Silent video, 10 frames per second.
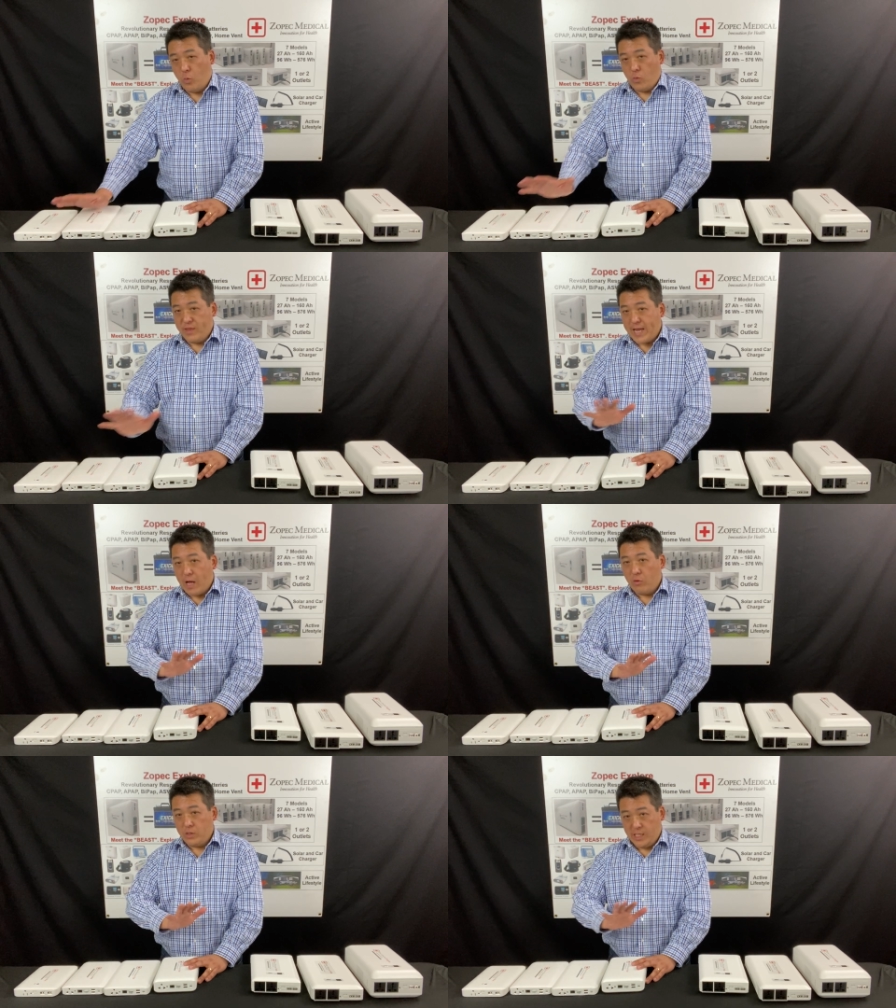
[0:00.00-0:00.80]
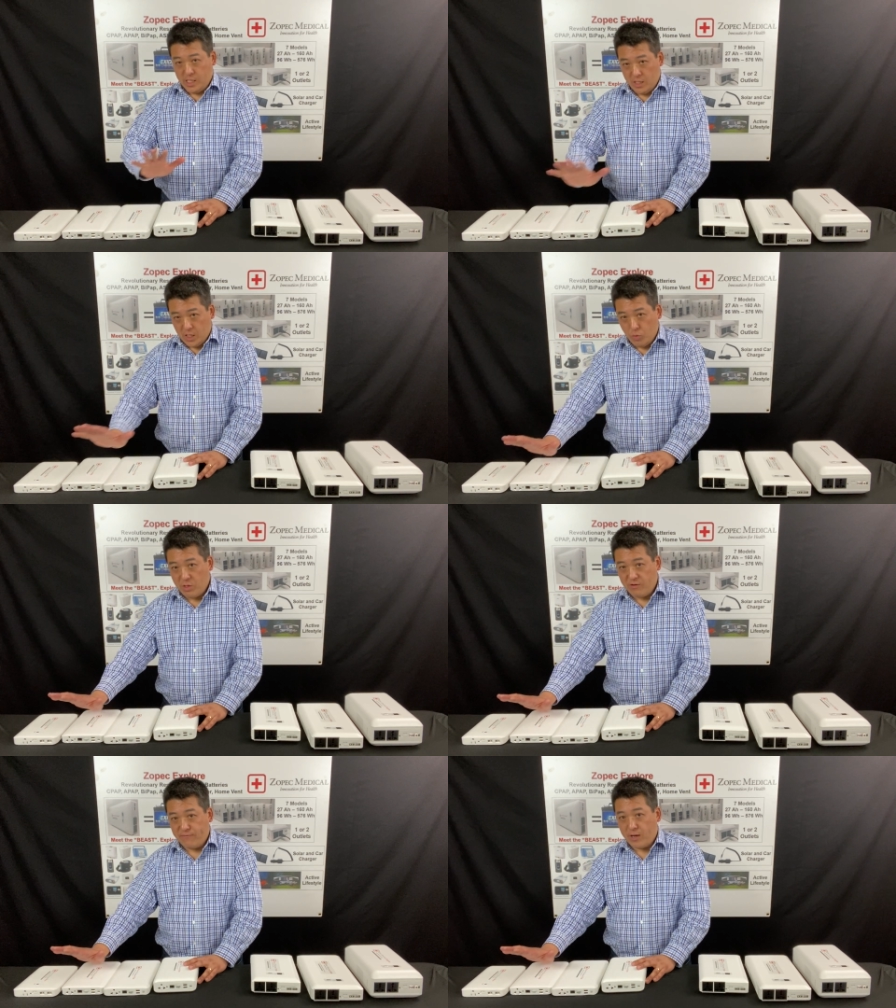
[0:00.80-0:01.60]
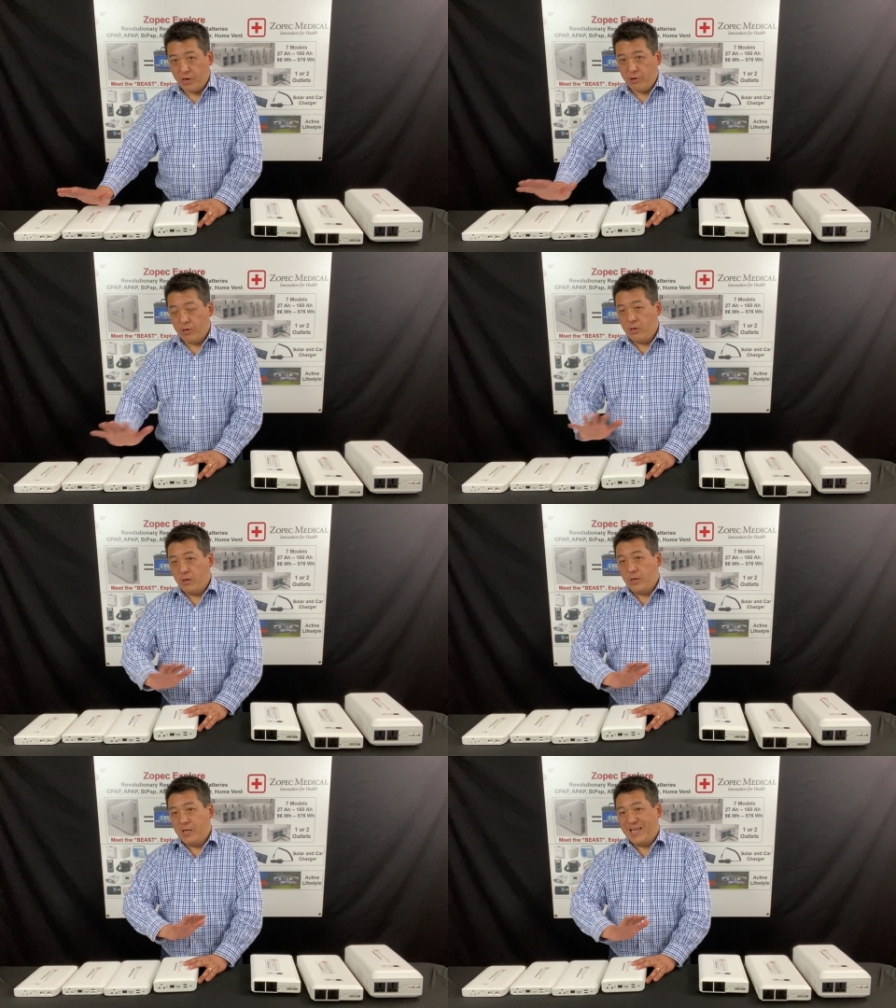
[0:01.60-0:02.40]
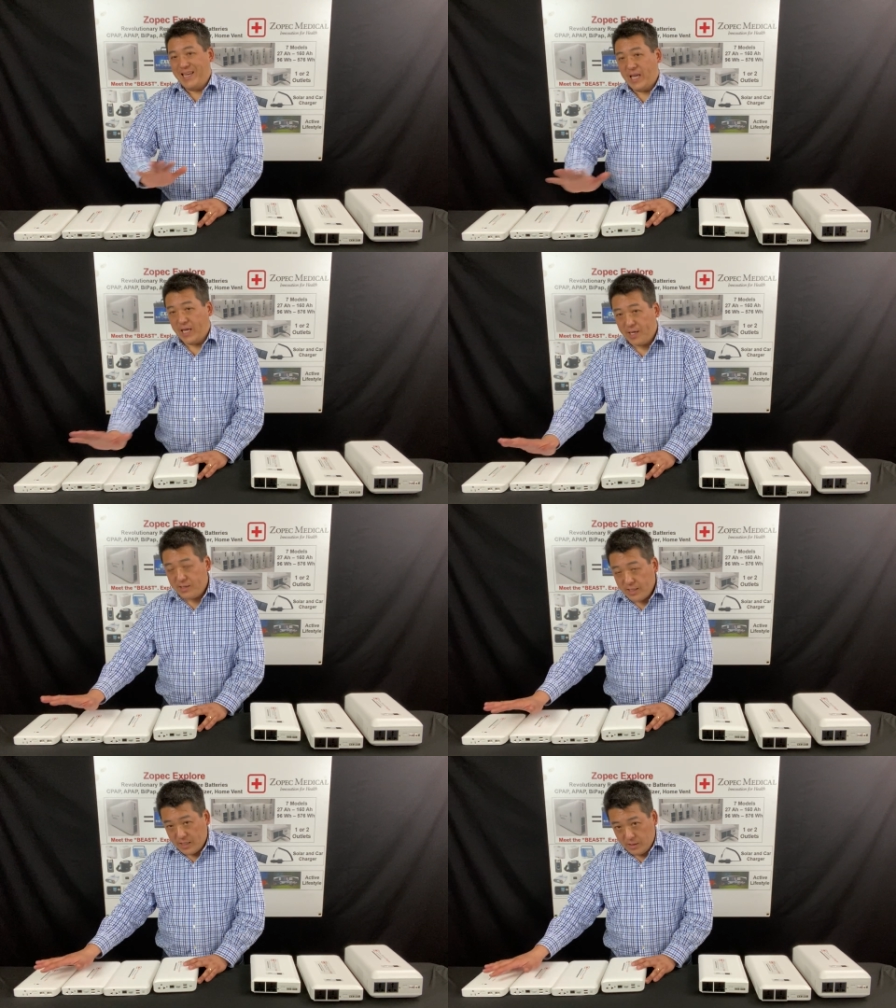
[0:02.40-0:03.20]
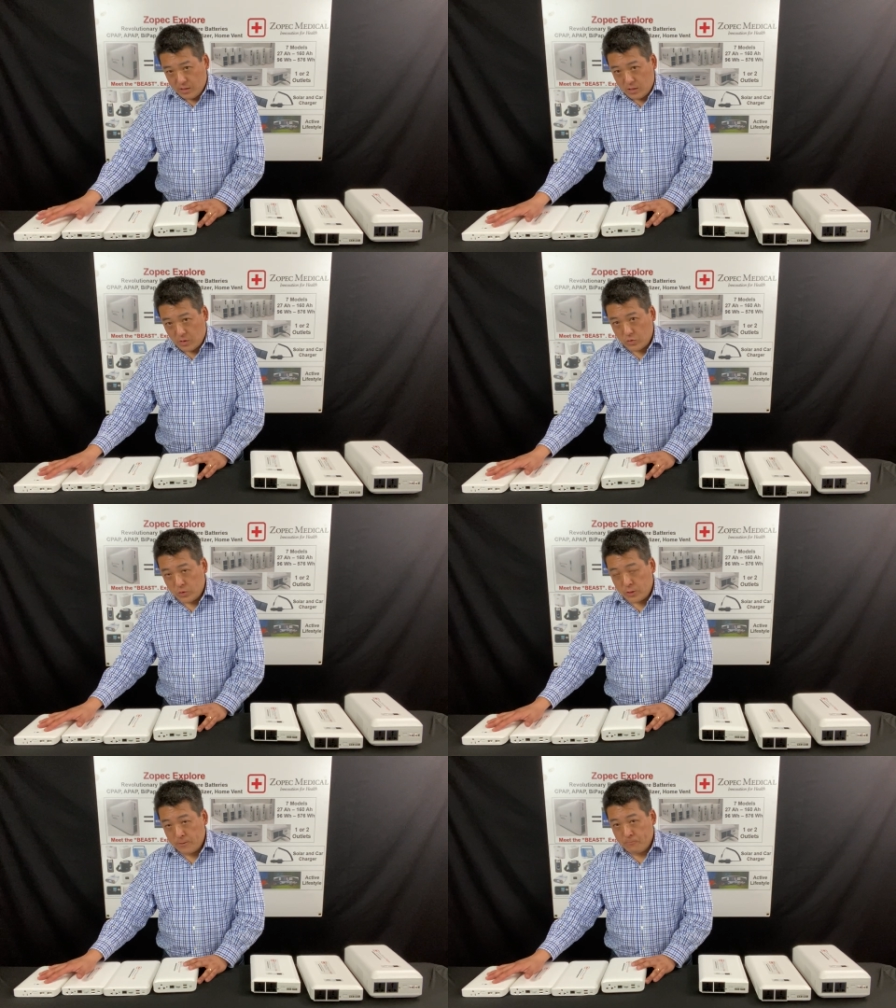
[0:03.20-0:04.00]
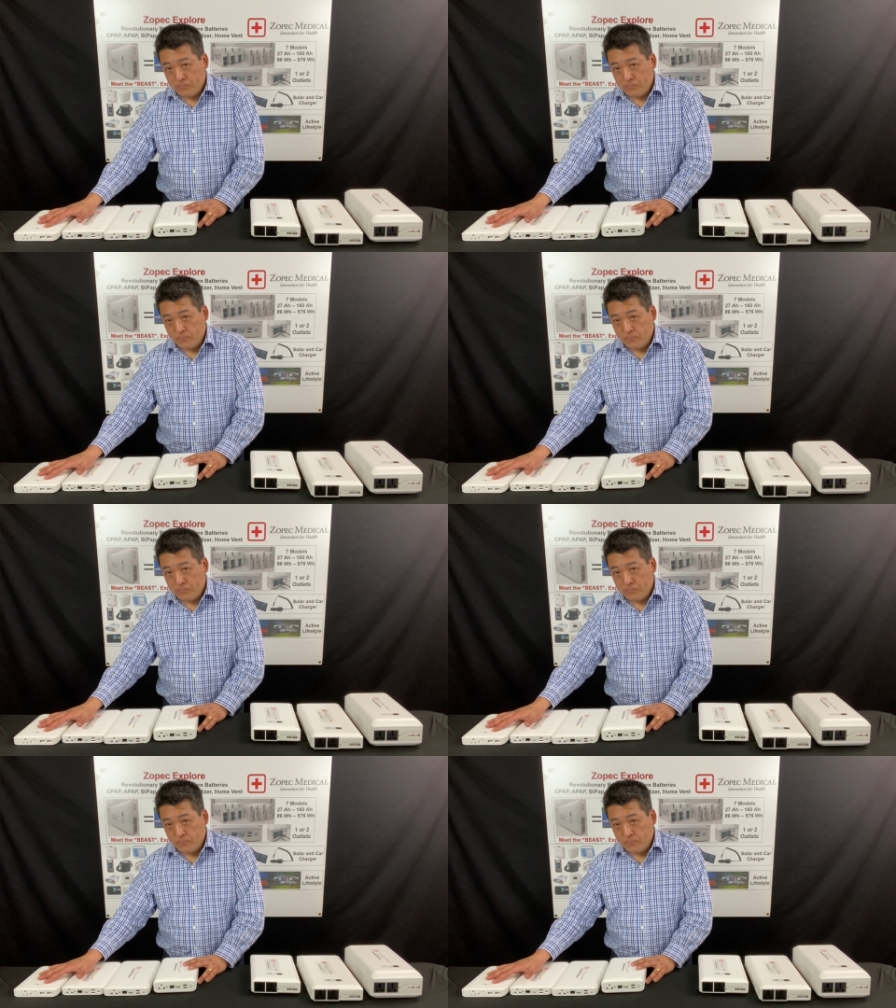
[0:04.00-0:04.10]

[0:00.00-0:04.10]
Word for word: without heated humidifier and heated hose.